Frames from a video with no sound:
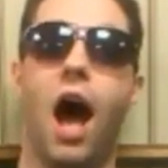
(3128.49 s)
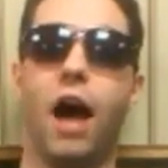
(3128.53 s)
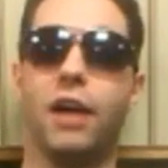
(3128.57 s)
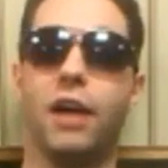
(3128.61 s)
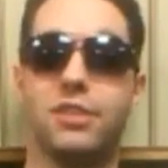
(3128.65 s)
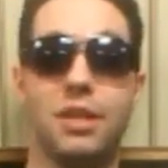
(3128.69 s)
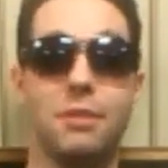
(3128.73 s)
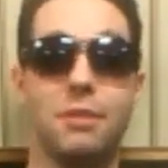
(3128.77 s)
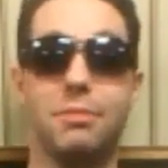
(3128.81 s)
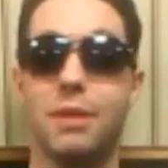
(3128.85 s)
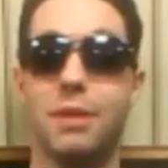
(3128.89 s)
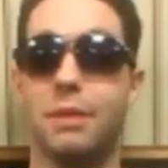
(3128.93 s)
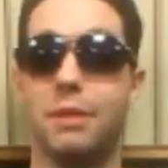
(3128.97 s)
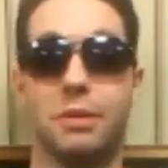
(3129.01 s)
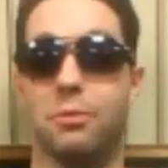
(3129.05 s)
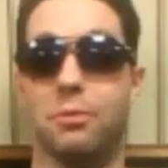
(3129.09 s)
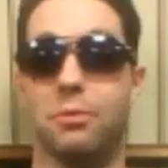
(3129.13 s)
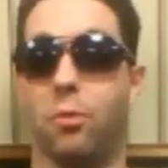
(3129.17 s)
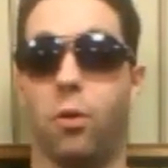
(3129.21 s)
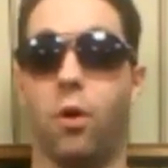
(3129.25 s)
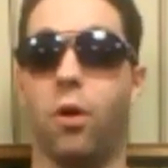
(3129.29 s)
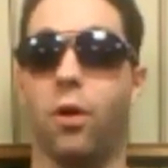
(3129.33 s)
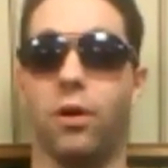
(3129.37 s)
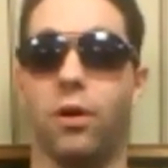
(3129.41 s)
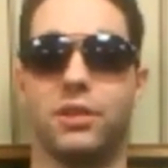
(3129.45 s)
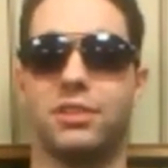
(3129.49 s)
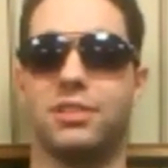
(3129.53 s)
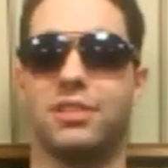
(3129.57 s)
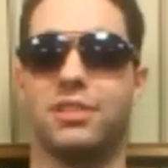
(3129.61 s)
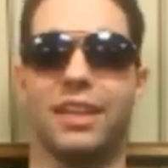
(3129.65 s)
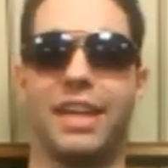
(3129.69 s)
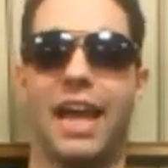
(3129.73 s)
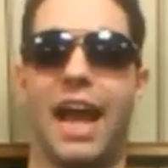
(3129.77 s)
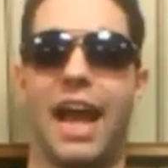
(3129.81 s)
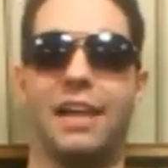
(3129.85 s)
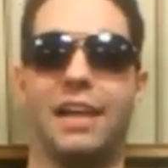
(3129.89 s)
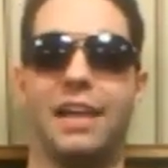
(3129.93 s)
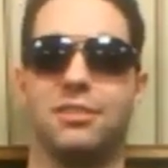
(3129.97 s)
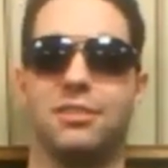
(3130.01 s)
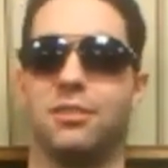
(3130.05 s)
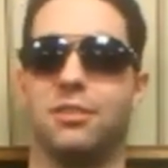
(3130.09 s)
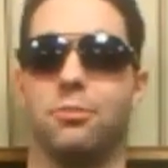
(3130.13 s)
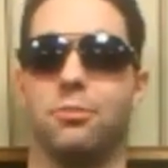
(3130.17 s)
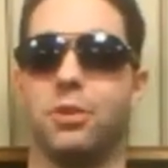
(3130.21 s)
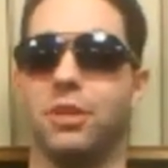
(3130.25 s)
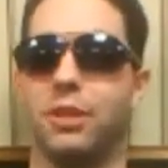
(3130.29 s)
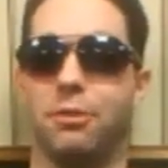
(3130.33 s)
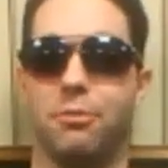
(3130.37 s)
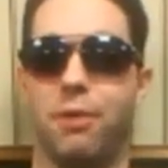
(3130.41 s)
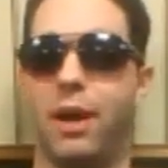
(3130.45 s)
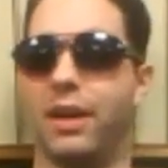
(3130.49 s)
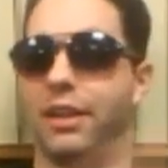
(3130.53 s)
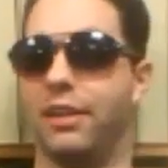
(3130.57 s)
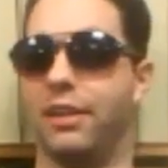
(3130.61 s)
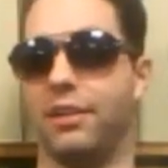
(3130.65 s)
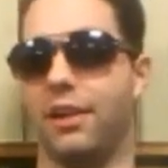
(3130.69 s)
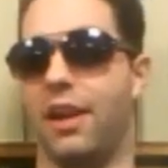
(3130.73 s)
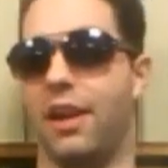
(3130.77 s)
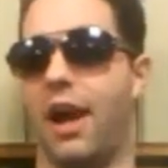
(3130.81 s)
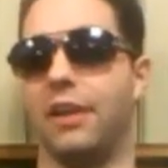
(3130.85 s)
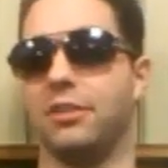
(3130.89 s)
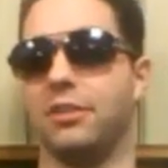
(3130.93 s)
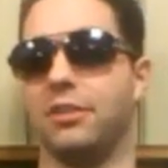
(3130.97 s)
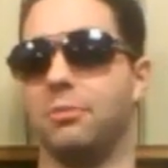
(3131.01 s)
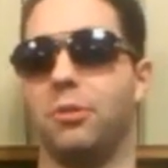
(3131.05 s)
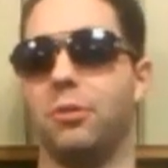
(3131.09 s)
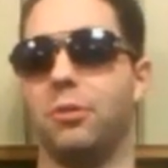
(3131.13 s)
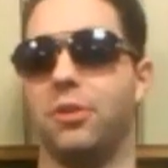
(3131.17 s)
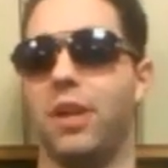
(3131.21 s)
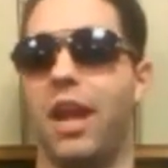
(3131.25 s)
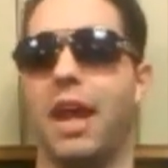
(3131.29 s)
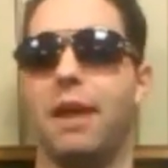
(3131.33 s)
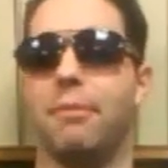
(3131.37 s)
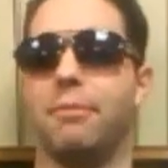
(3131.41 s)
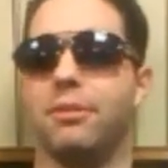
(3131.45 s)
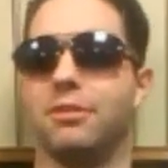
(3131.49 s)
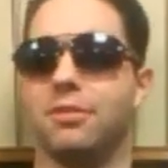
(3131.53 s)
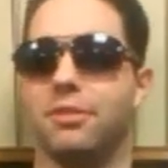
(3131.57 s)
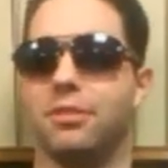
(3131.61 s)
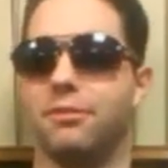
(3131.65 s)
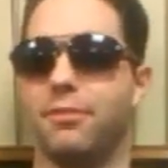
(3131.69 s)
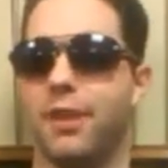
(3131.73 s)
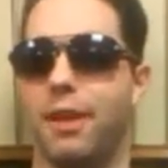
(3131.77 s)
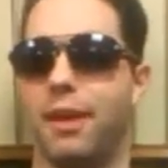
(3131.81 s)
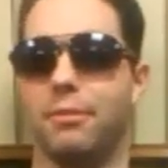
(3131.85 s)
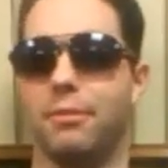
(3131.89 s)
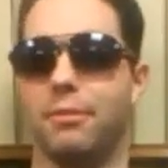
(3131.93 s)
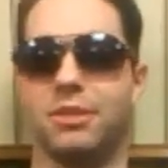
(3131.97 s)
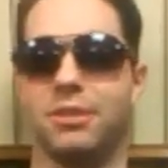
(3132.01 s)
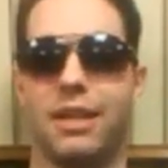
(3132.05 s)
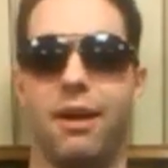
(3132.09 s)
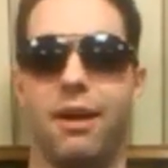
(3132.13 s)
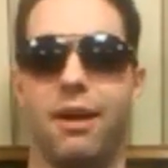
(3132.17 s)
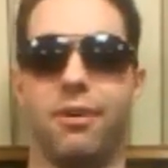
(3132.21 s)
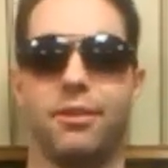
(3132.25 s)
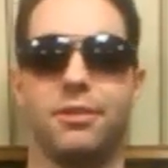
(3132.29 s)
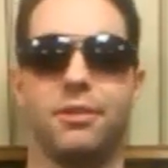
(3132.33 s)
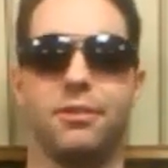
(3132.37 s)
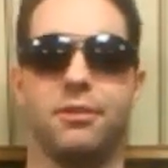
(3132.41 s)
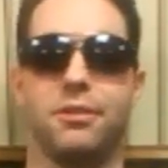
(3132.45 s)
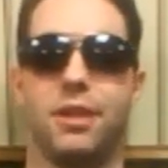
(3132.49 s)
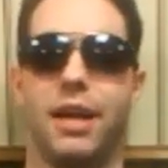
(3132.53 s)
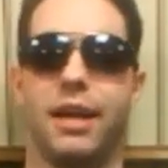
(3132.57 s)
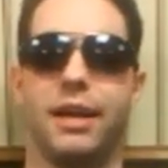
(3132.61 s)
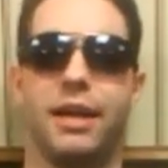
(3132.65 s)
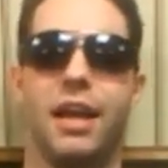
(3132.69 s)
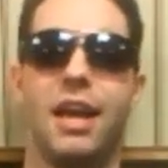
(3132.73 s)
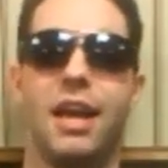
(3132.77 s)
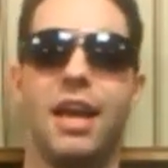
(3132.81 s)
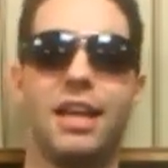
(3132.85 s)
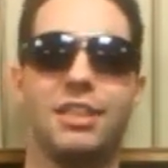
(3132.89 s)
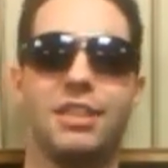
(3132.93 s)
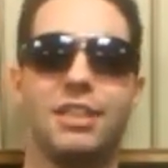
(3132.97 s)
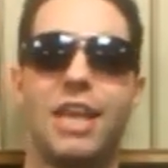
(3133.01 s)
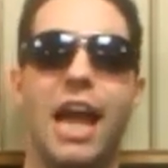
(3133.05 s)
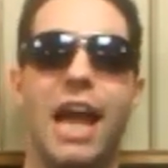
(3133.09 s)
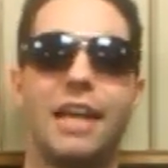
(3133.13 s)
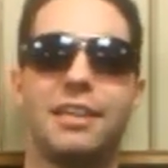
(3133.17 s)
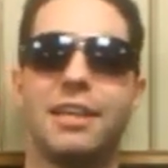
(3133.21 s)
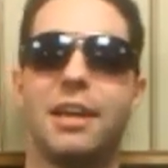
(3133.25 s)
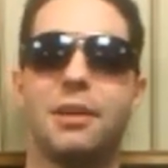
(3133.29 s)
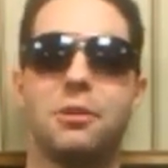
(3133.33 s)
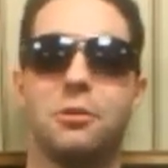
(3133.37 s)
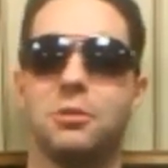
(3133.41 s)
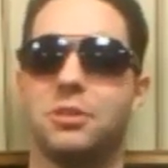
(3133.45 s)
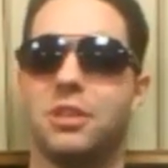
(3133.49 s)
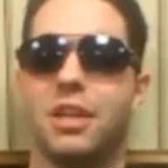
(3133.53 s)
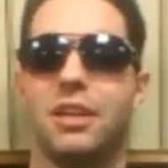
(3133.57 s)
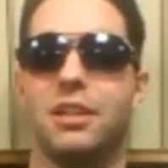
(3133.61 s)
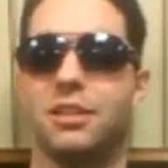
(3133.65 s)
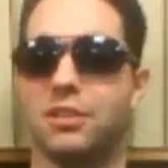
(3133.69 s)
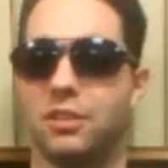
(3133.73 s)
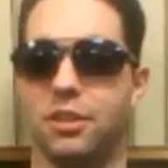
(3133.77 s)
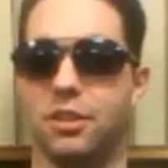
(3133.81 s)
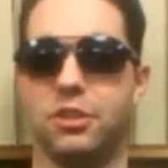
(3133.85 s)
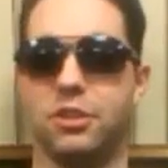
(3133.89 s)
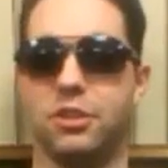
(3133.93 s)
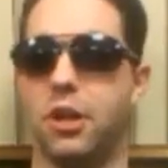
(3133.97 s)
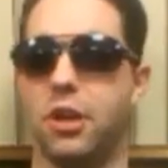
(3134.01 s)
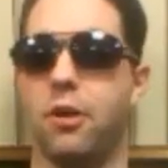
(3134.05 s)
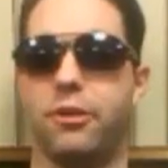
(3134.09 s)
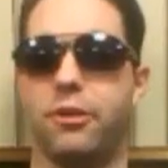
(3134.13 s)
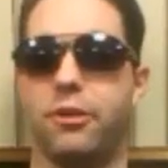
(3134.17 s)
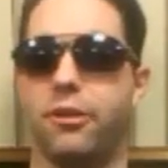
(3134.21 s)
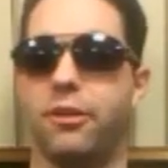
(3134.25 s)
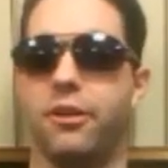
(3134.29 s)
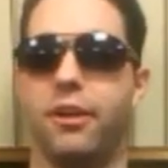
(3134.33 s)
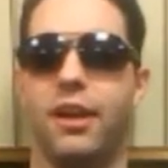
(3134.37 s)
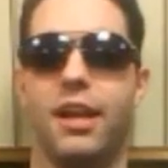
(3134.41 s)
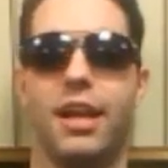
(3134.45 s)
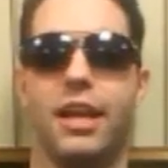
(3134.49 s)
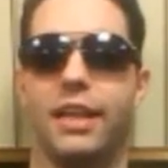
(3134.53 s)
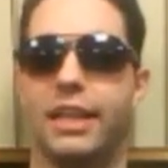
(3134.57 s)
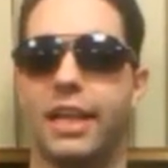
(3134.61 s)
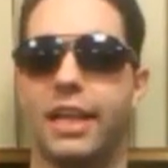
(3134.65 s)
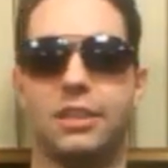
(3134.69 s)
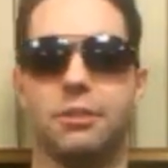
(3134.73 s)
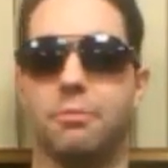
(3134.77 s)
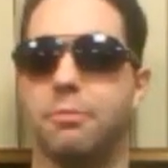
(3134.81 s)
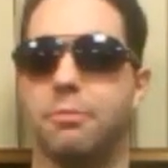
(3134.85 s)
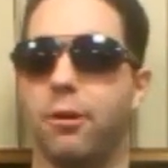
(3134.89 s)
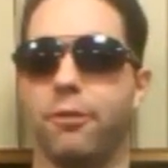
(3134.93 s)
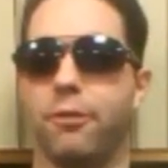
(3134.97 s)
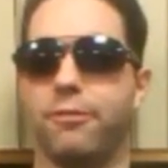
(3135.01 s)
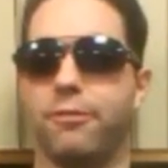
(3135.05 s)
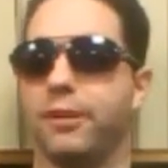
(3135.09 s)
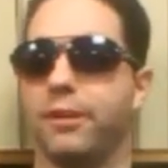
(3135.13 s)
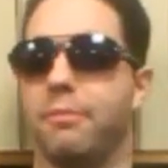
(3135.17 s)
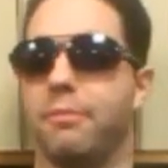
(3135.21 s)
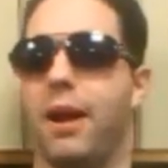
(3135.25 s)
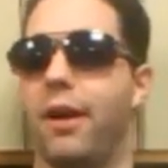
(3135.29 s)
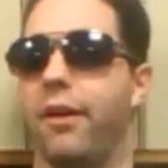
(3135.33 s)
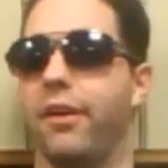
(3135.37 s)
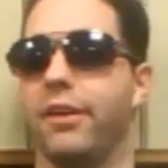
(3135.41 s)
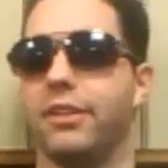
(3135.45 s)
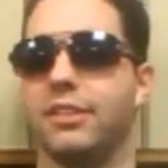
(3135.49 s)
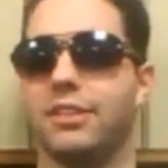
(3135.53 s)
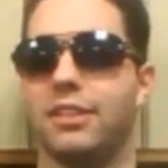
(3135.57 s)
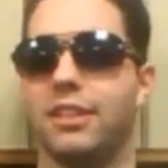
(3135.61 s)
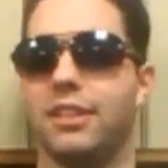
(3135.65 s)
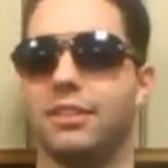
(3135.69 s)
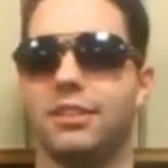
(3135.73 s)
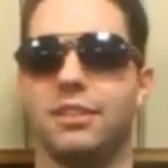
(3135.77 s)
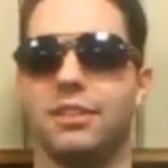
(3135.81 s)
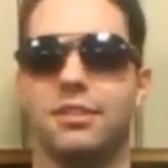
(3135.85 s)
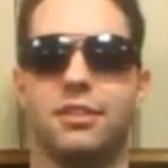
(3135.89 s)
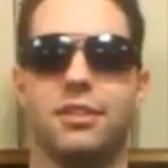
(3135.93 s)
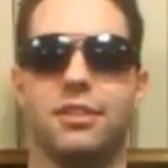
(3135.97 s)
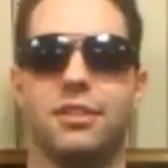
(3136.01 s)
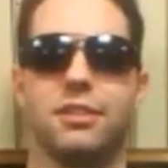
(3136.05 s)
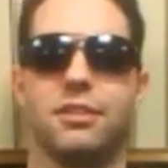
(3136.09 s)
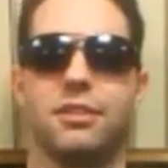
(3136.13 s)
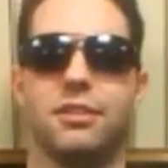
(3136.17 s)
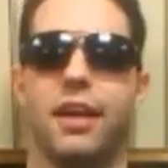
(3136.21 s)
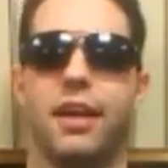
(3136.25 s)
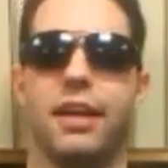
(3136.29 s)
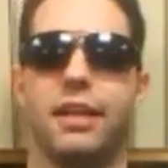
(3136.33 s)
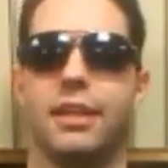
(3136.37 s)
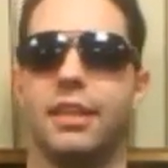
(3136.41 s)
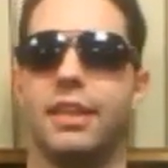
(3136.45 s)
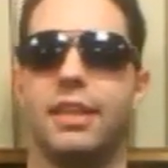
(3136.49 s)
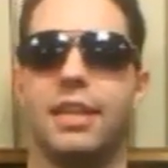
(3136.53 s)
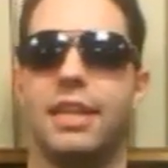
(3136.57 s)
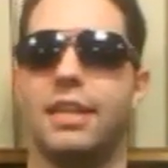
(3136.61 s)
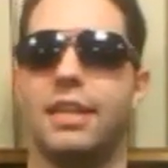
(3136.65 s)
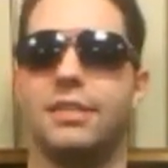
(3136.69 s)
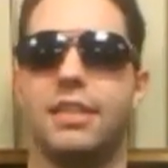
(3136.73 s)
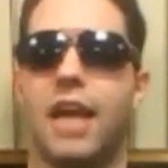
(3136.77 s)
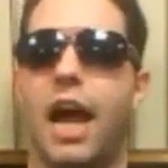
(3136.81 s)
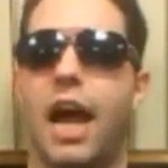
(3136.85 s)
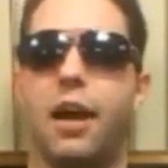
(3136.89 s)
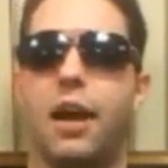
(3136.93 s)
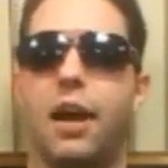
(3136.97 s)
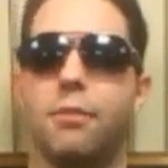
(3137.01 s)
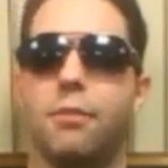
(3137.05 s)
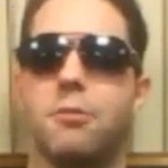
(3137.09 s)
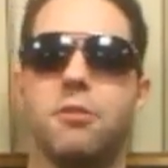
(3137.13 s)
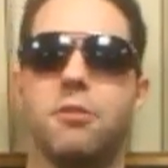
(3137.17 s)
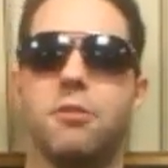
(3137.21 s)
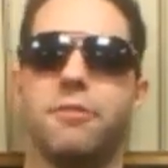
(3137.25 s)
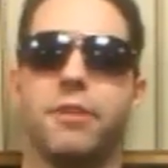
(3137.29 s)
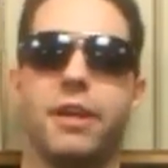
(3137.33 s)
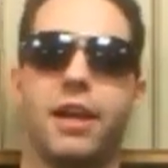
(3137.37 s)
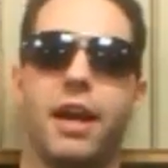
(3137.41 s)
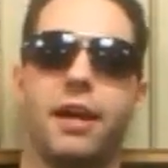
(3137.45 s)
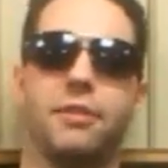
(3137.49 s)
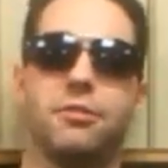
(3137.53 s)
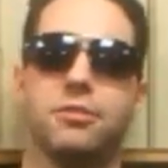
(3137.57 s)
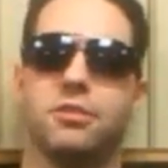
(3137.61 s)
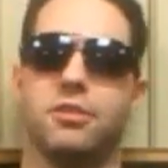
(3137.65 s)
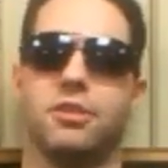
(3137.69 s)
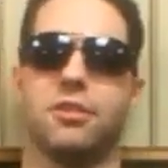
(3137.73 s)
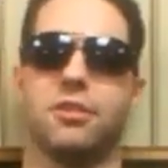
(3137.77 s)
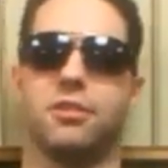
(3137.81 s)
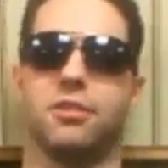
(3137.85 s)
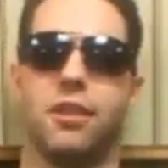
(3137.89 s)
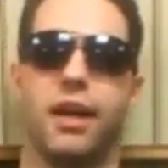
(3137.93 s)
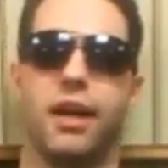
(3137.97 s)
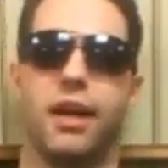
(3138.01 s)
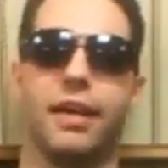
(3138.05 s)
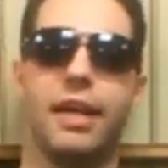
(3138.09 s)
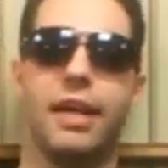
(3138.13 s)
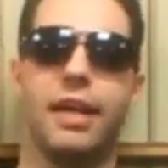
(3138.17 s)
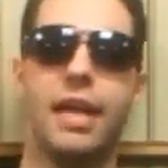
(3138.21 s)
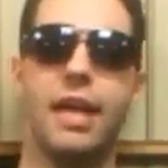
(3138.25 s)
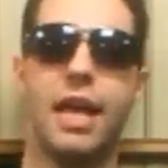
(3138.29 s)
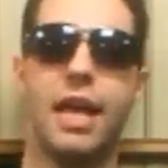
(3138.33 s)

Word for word: Uh, sometimes it works to cast a really recognizable name as a famous character. Like, Jack Nicholson as the Joker, that's a perfect marriage, because it's just like, the entire movie, I was just like,